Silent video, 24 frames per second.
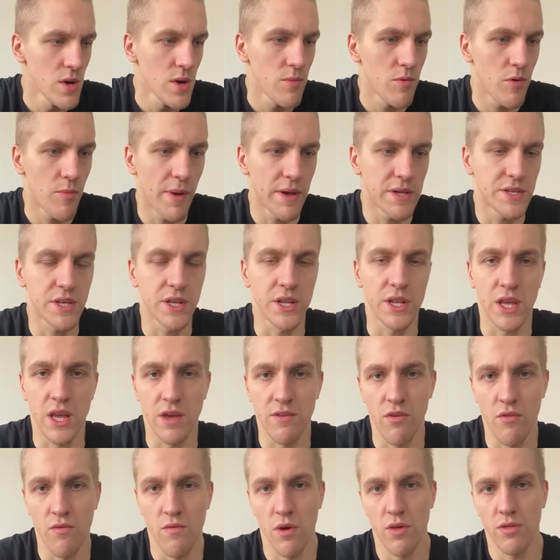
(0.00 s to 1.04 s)
We're basically going to
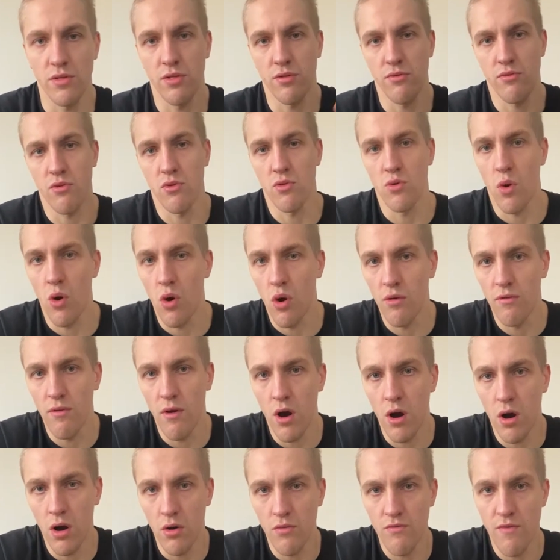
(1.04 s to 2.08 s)
give a run through of
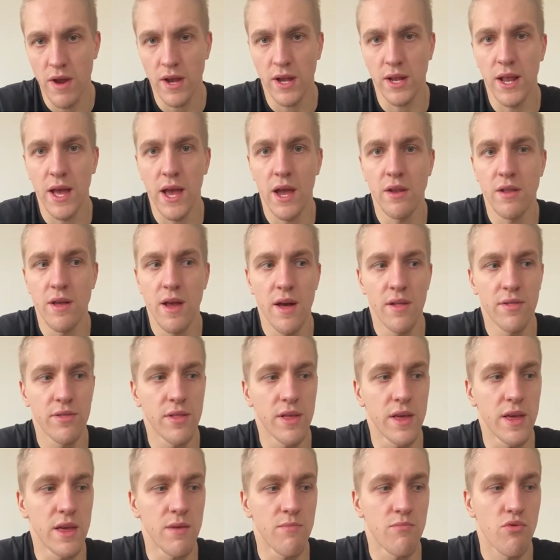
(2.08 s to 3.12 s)
our regular Aod
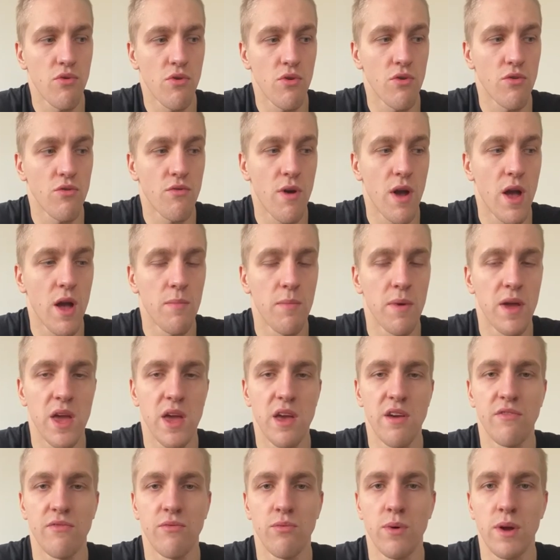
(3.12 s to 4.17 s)
Athlete program
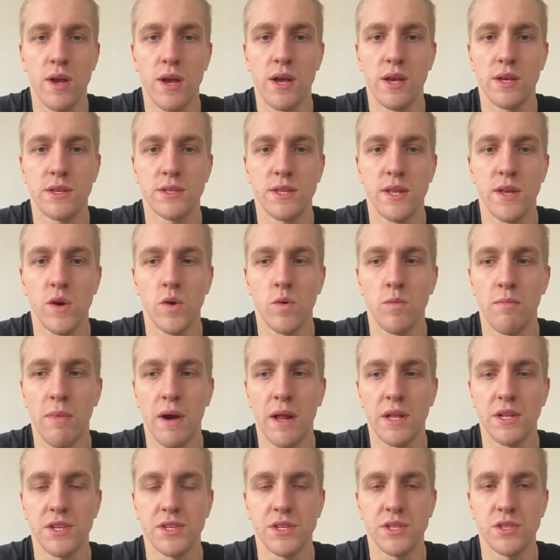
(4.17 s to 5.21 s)
if we're still
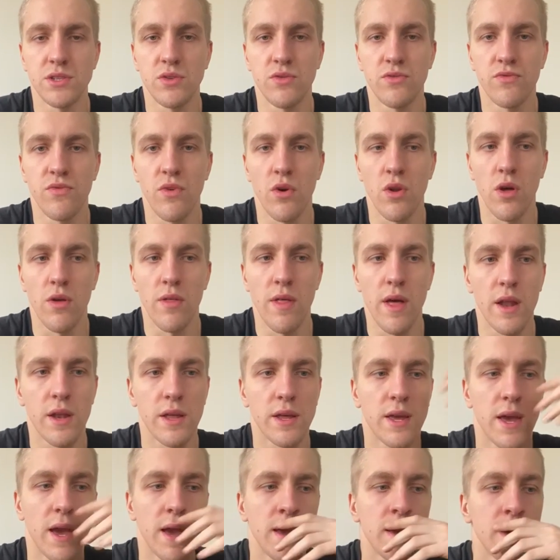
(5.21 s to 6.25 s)
managing to follow that,
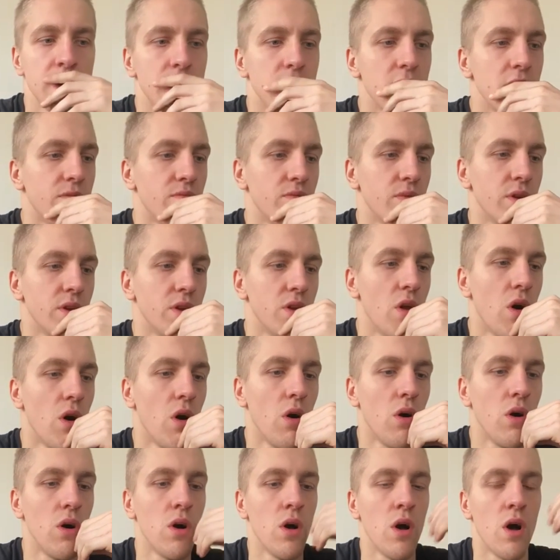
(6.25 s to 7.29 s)
okay? If we're
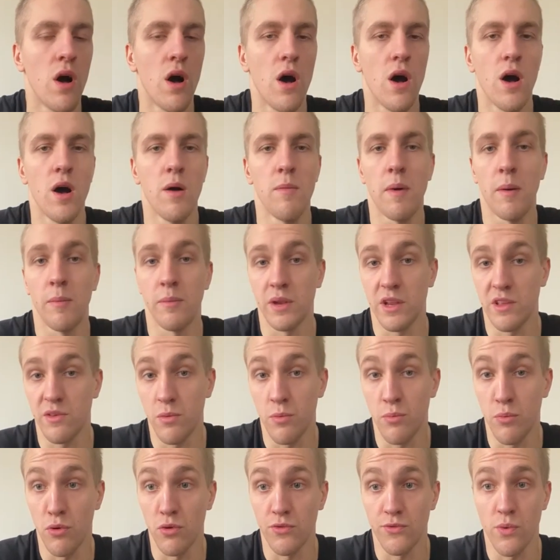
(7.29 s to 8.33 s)
not, and we need to
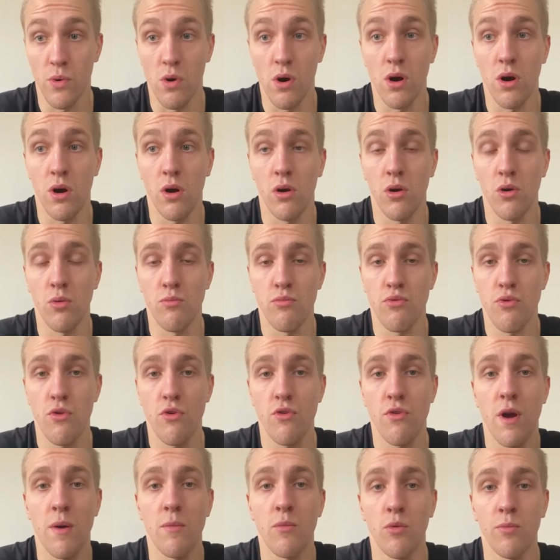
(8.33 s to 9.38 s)
be put onto our home
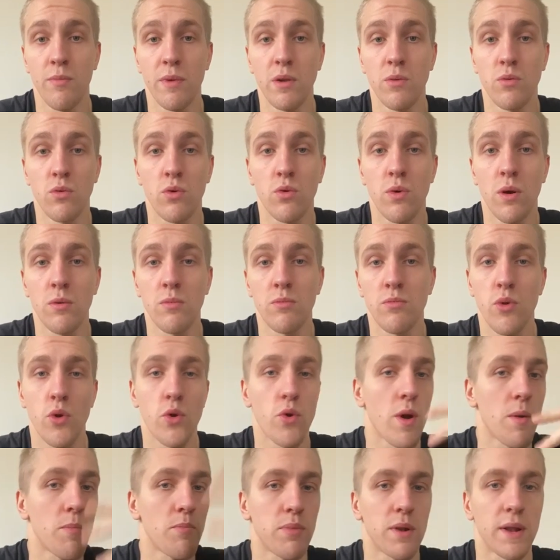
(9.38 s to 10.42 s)
program or minimal equipment
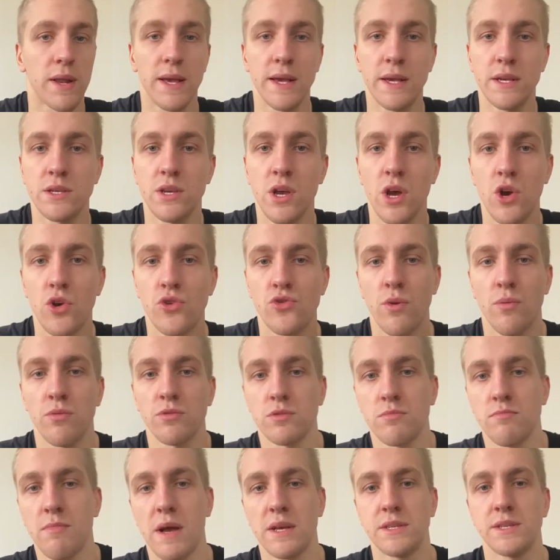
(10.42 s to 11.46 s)
program, please drop us
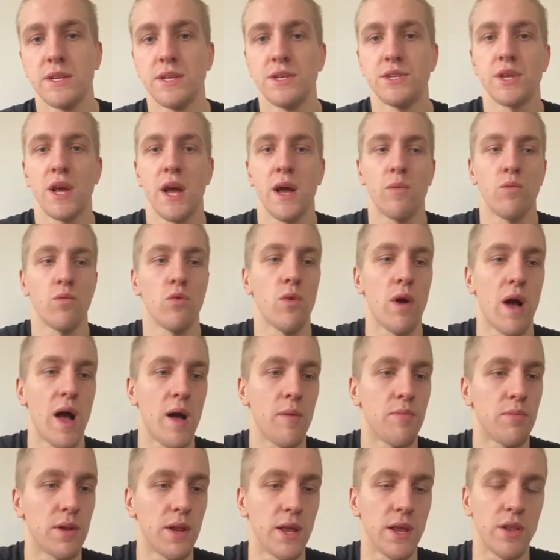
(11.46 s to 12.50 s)
a message and we'll
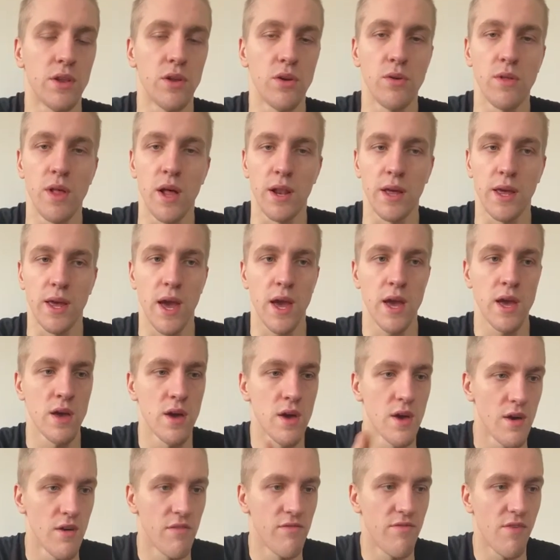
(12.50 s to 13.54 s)
happily do that, okay?
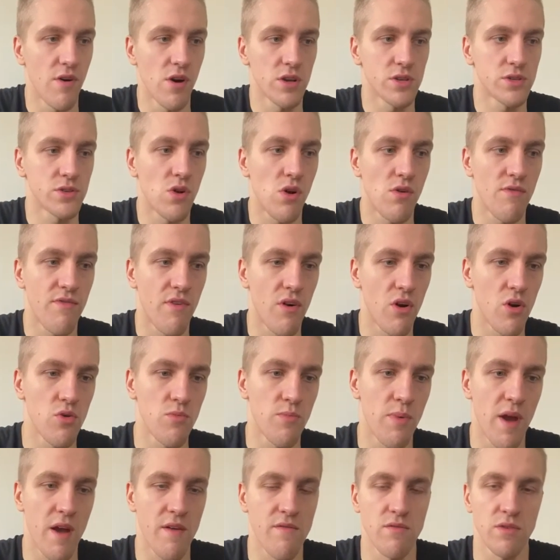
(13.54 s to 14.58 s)
First off, hope
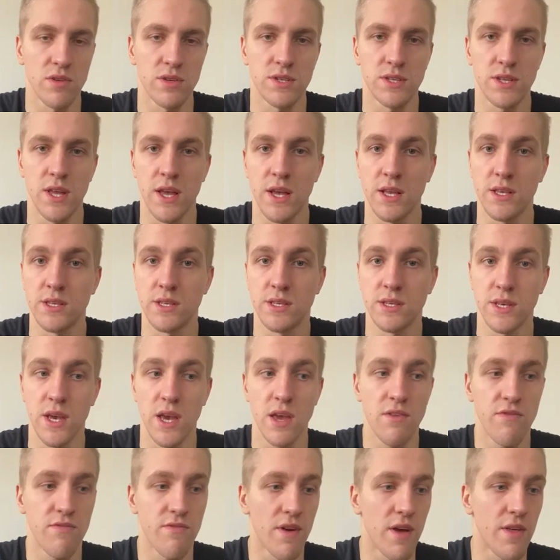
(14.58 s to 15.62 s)
everyone's staying
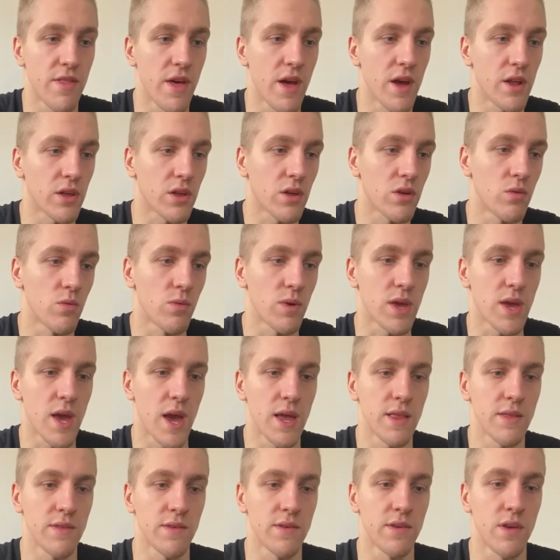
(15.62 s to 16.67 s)
safe and they had a good
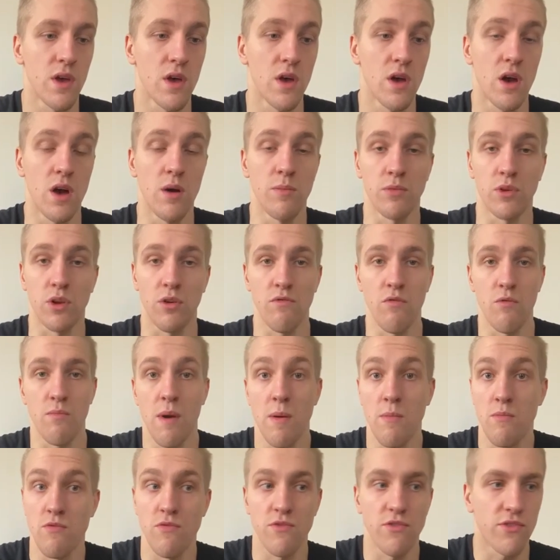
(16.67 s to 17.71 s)
weekend and good
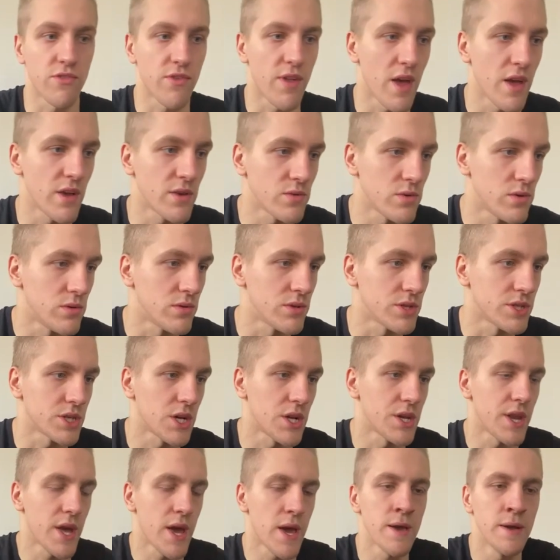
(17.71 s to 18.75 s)
Remembrance Day as well on
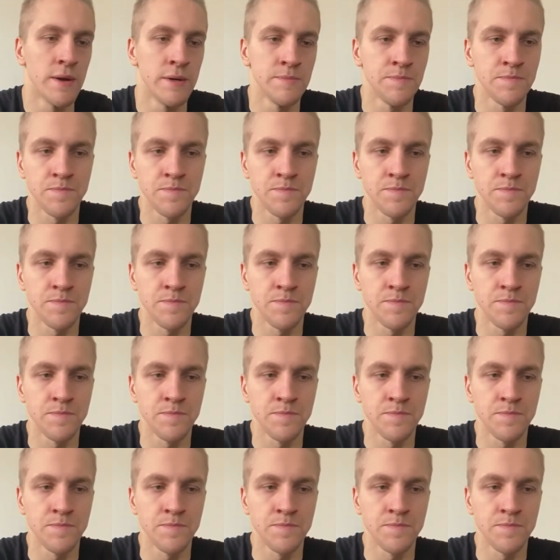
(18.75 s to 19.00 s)
Sunday.